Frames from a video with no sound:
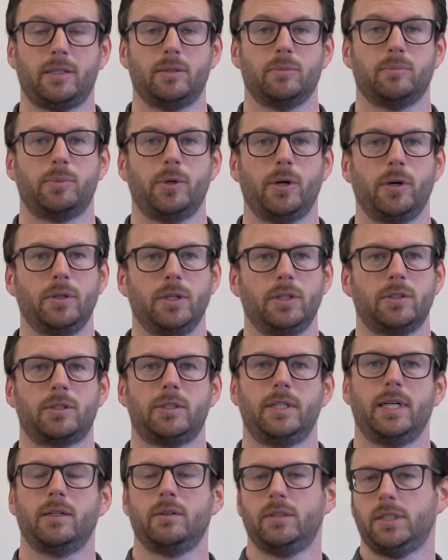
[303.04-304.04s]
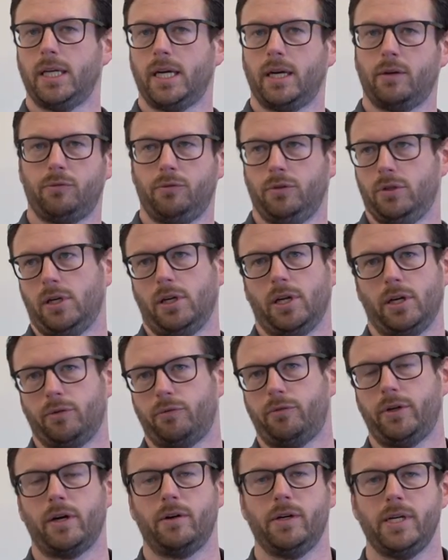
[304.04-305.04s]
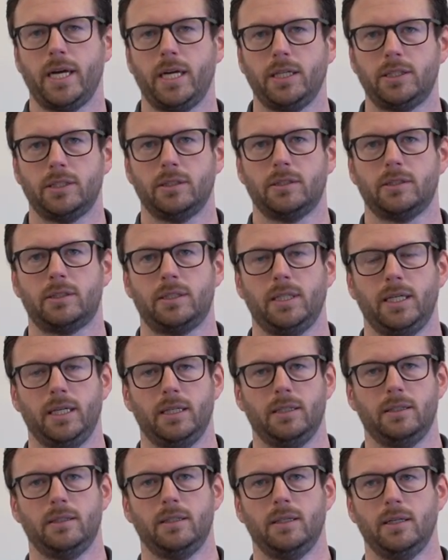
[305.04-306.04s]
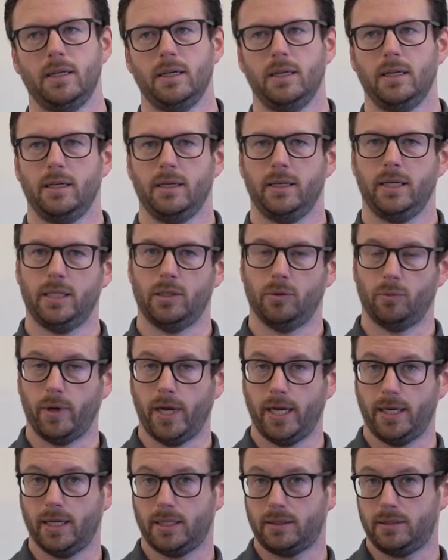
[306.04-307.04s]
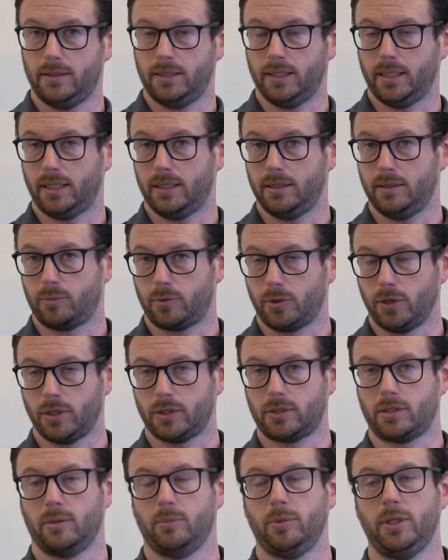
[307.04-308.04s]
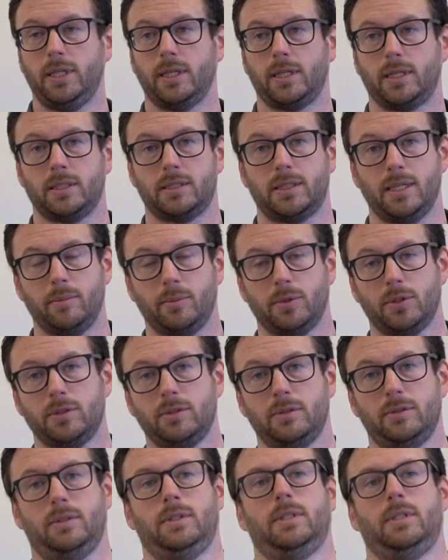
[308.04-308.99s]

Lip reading: components, that we have a lot of variations in in the way that the products are being assembled,